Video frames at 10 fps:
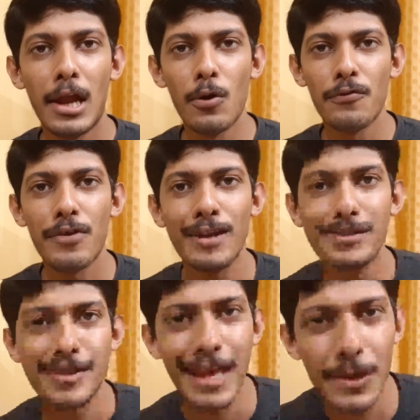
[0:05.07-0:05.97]
Hello
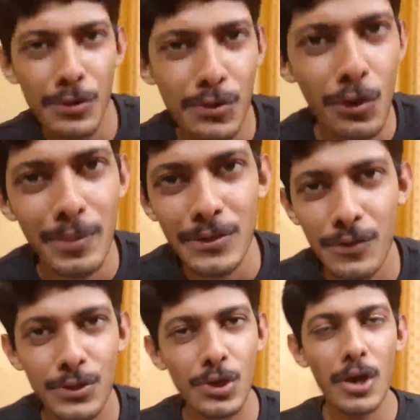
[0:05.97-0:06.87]
friends, thank you so much
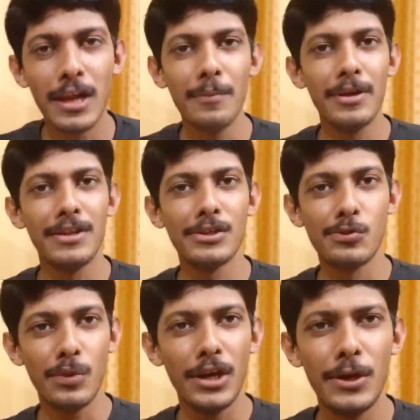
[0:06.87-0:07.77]
for joining me in this
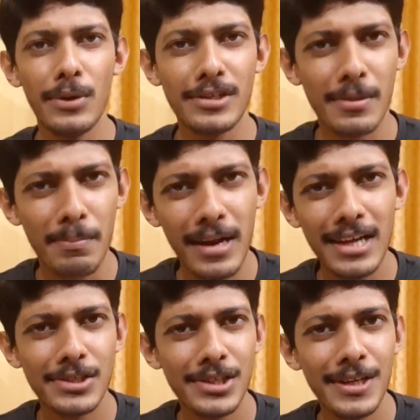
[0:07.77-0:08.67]
video. It's a
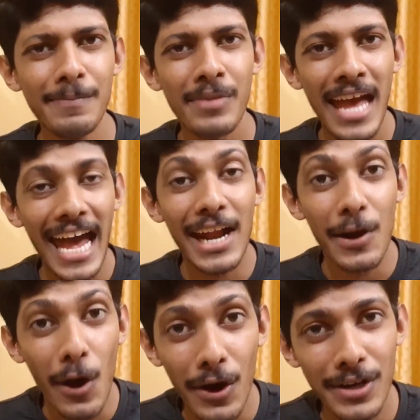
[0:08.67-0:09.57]
pleasure and
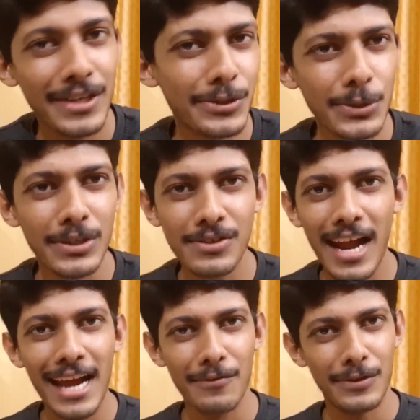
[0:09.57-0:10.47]
an honor to
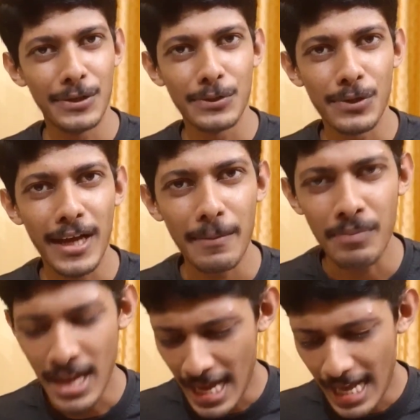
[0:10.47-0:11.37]
interact with you today.
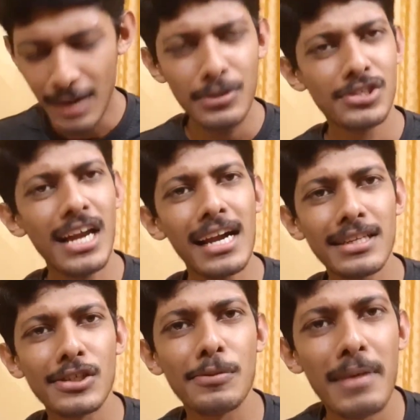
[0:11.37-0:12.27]
Let me start
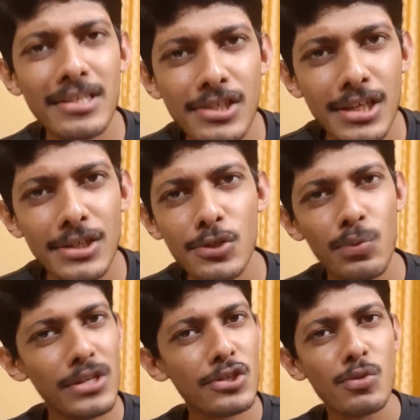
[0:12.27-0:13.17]
this message
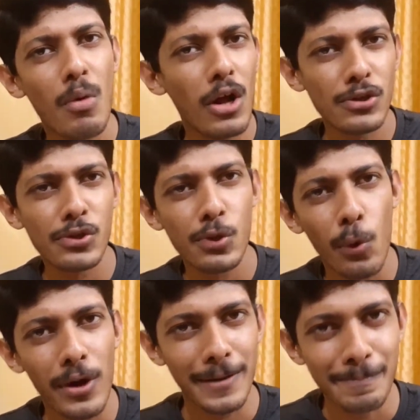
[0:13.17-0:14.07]
with a small
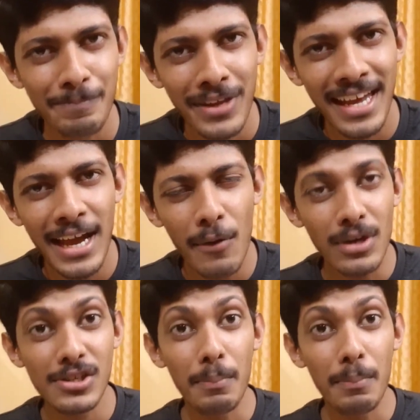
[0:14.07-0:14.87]
story. Once a